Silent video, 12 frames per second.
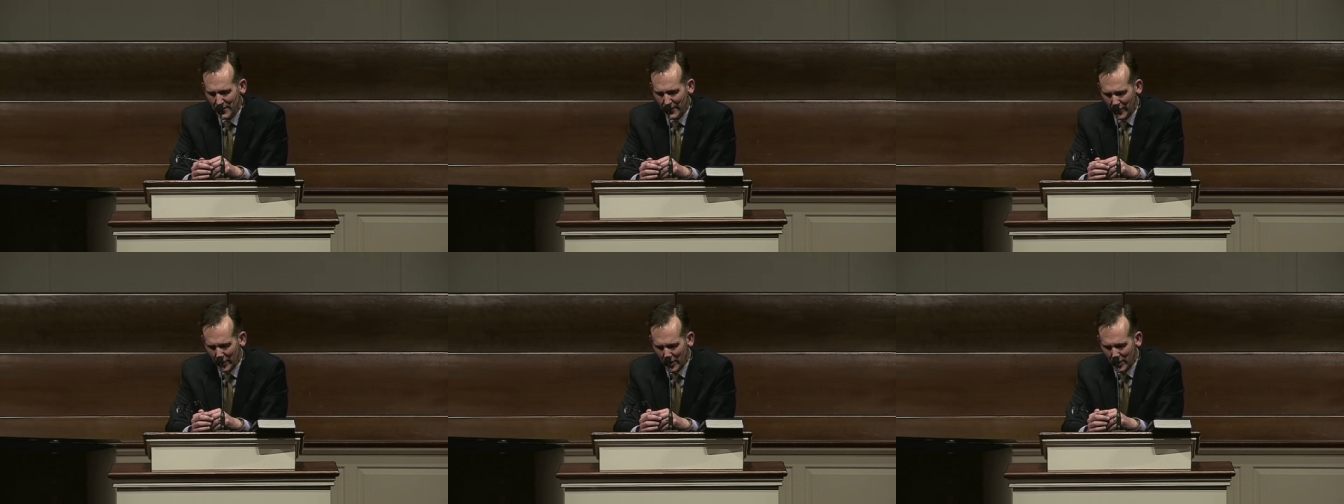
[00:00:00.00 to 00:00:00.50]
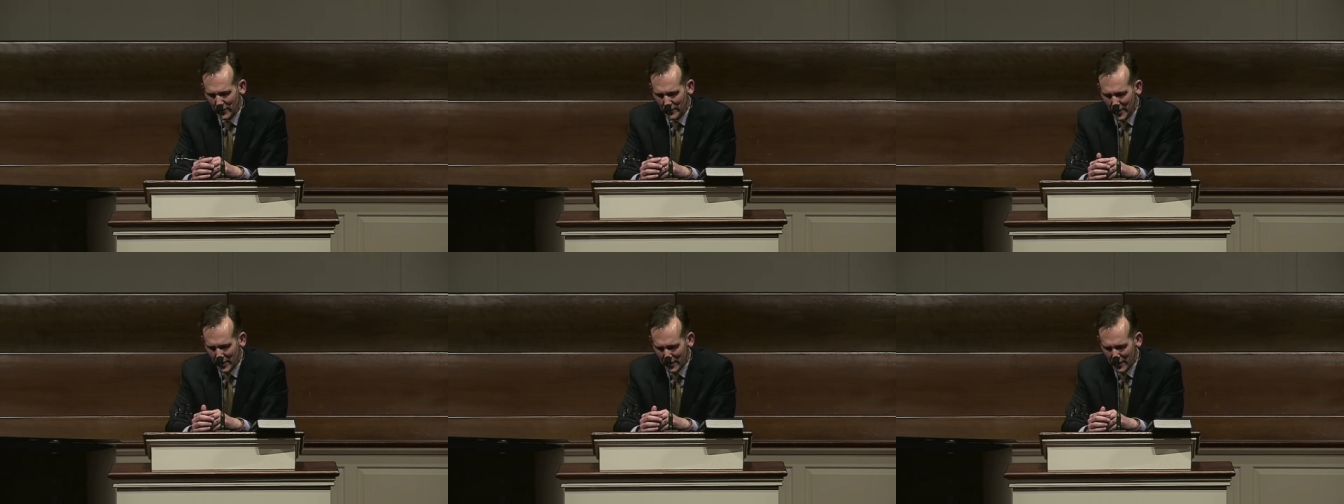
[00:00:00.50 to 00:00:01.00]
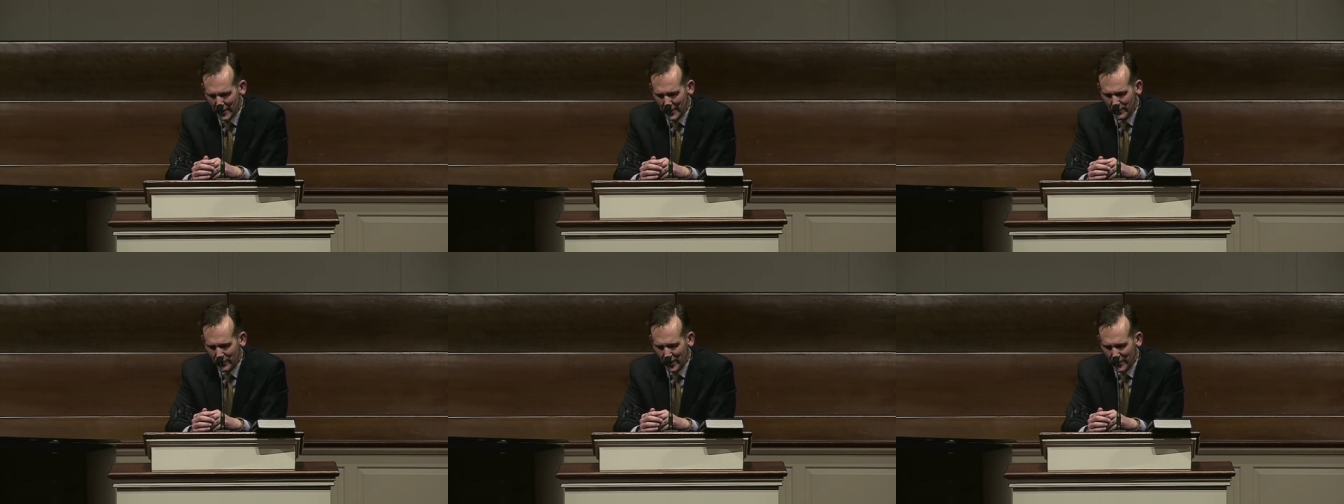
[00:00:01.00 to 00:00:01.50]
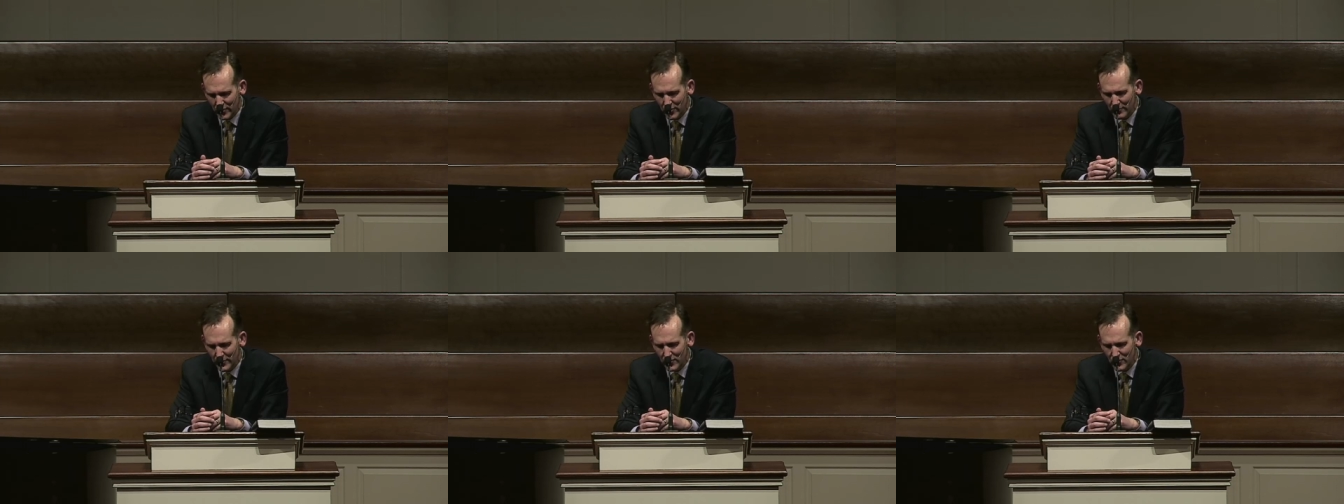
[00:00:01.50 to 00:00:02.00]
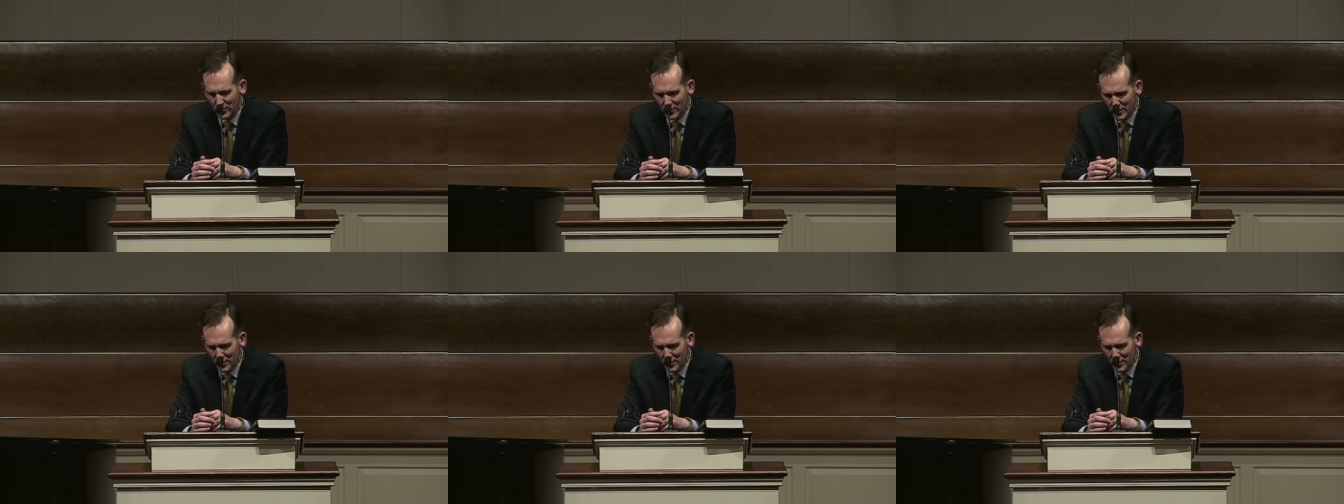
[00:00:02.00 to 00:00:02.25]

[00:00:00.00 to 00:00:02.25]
at the heart of our lives and submit to